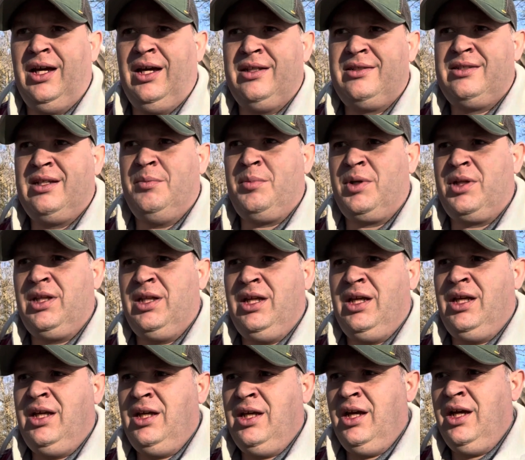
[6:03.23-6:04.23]

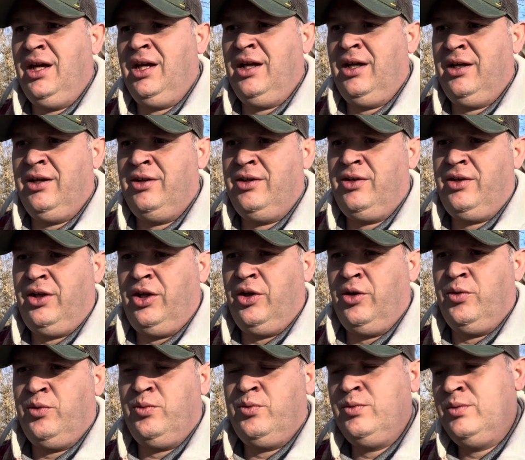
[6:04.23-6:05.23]
typically,
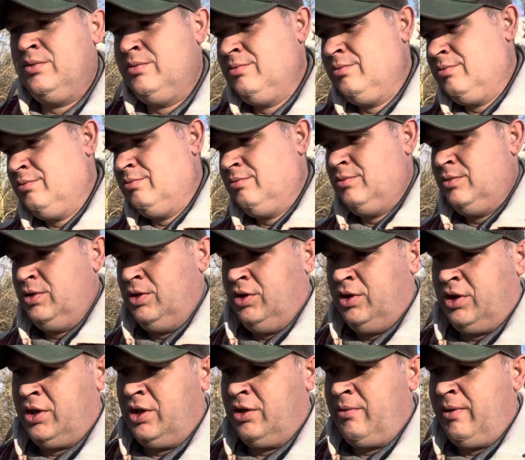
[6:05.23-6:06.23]

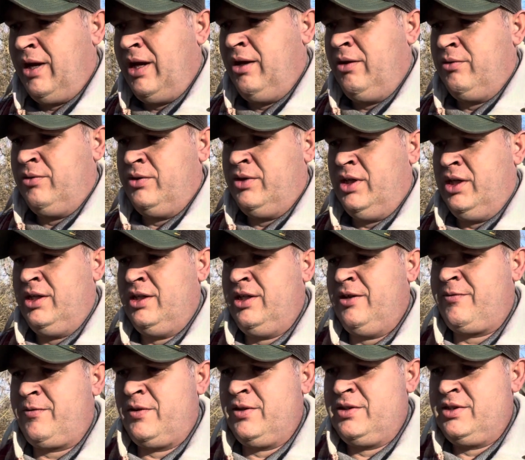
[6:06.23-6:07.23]
looking around
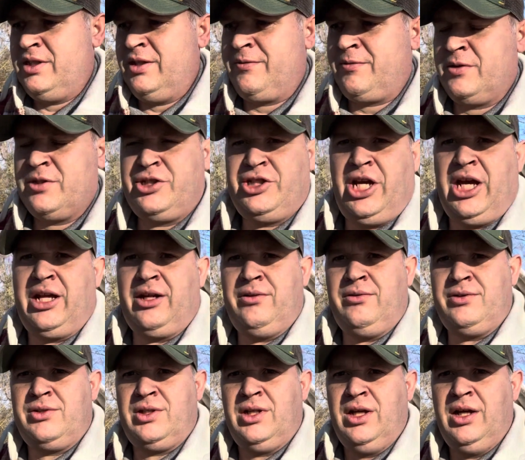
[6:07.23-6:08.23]
different
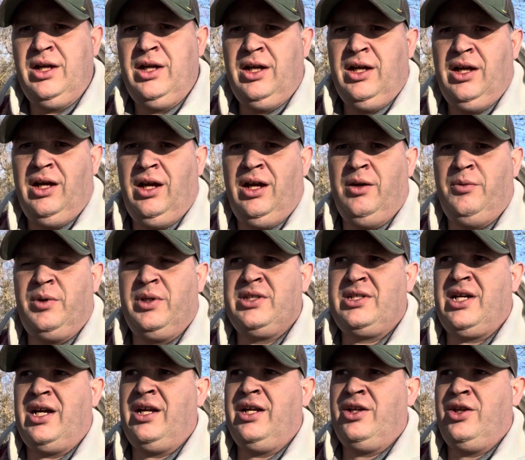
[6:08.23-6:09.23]
channels, we
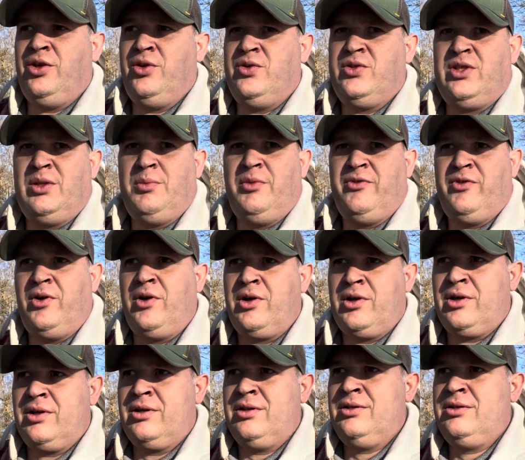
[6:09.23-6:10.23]
decided to do some of
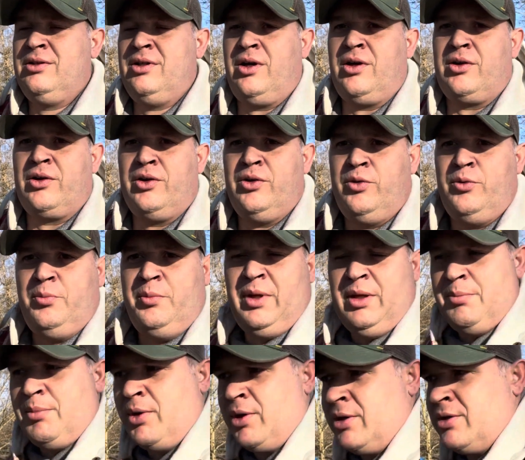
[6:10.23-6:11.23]
our own
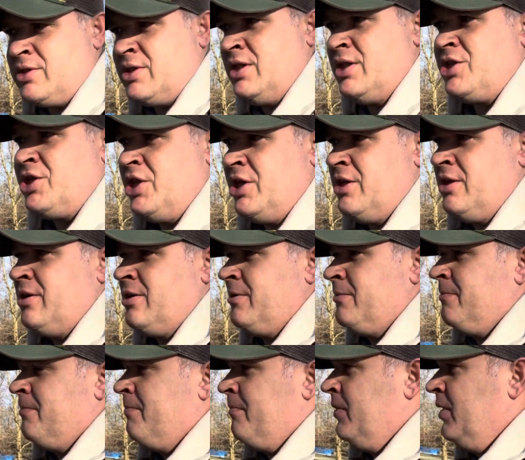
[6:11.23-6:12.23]
meat birds this year,
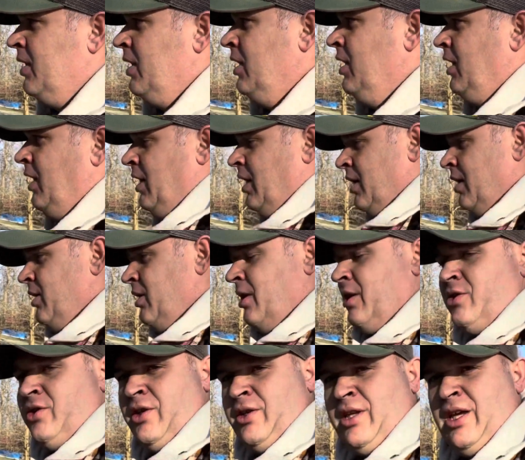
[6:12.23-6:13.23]
and
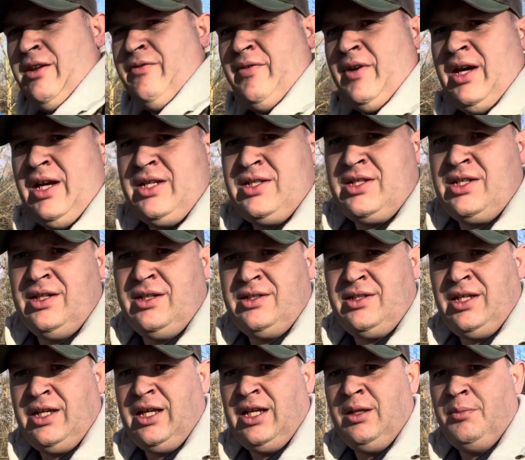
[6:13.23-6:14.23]
took the advice to
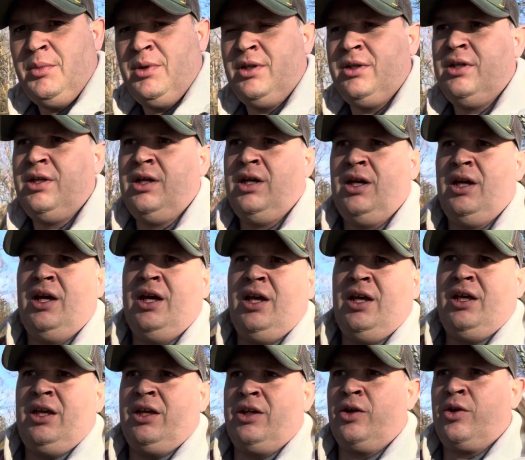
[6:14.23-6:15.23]
get them
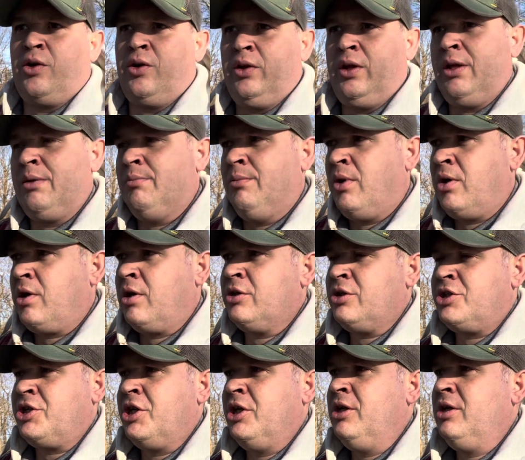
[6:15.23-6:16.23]
in early March